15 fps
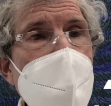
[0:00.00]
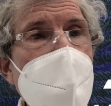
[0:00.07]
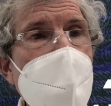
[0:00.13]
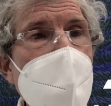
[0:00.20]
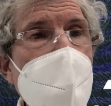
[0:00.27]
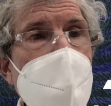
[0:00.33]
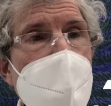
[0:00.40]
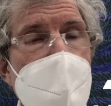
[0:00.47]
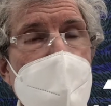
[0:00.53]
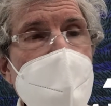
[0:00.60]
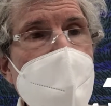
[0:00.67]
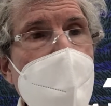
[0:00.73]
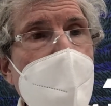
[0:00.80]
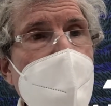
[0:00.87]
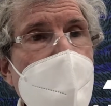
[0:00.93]
to replace
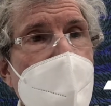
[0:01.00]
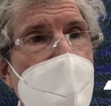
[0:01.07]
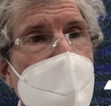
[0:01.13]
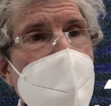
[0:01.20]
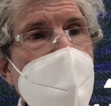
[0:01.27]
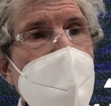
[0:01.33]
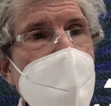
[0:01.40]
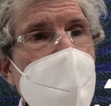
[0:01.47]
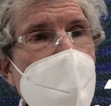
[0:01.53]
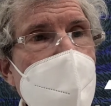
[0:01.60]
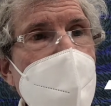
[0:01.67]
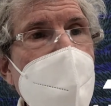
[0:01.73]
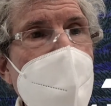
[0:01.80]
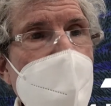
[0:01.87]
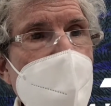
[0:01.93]
the acting Attorney
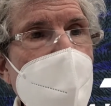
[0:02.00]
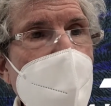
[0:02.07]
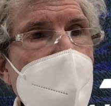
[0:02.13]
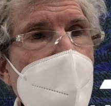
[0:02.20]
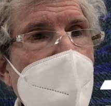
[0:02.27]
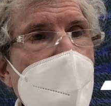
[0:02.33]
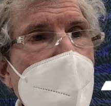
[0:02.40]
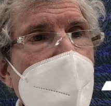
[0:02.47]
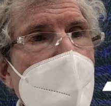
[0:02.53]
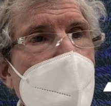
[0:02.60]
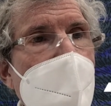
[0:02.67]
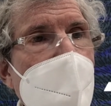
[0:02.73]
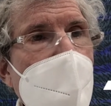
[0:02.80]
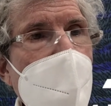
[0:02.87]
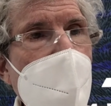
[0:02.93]
General
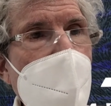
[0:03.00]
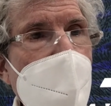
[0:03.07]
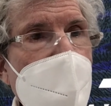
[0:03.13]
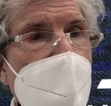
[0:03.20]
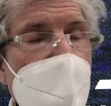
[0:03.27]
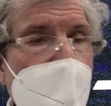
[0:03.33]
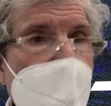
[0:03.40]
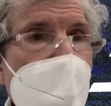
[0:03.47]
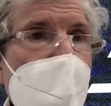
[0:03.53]
with another